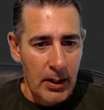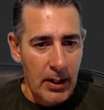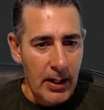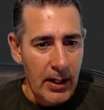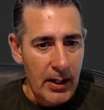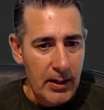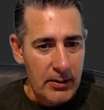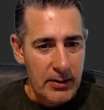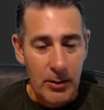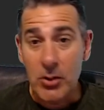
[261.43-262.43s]
Now
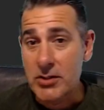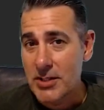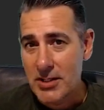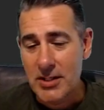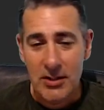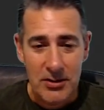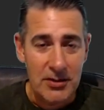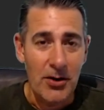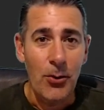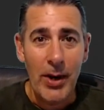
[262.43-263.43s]
I'm not suggesting you just
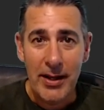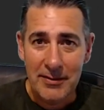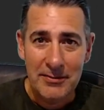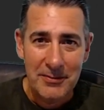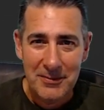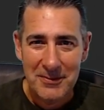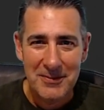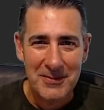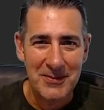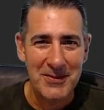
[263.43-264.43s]
go away and
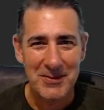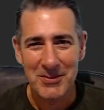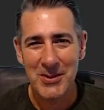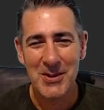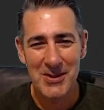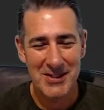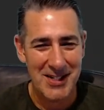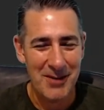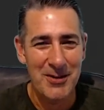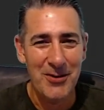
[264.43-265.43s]
set
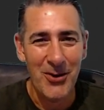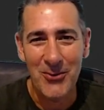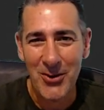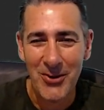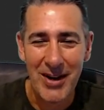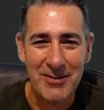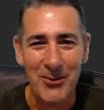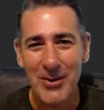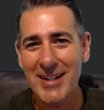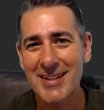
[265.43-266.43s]
up your vault and walk away for a
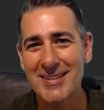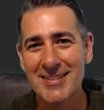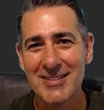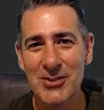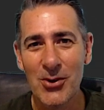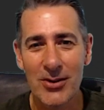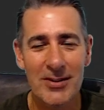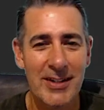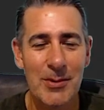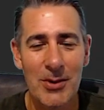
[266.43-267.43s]
week and not
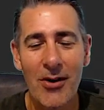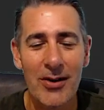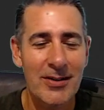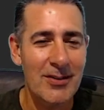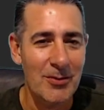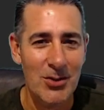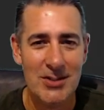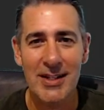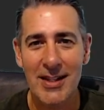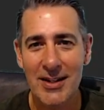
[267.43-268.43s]
keep an eye on it. I'm not
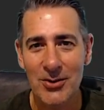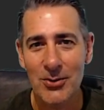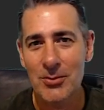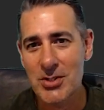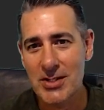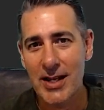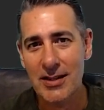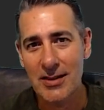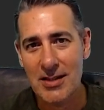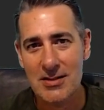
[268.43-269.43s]
saying that at all. I'm just saying
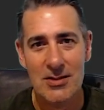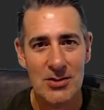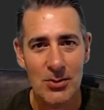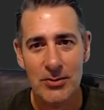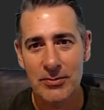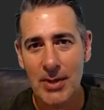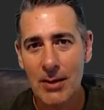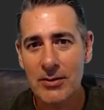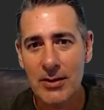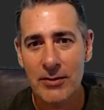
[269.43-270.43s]
that's the sort of
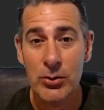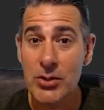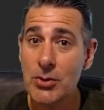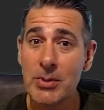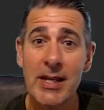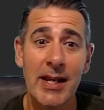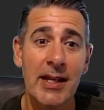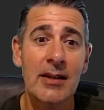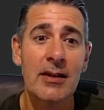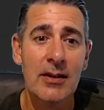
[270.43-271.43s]
comfort level you should be
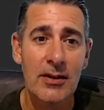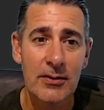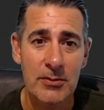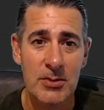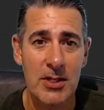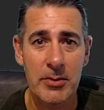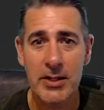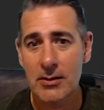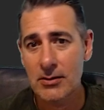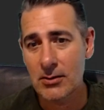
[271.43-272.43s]
getting from
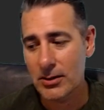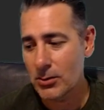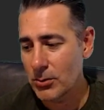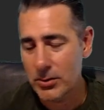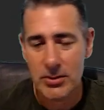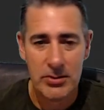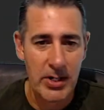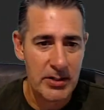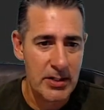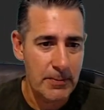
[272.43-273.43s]
something like the haunted
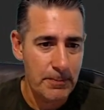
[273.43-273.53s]
strategy.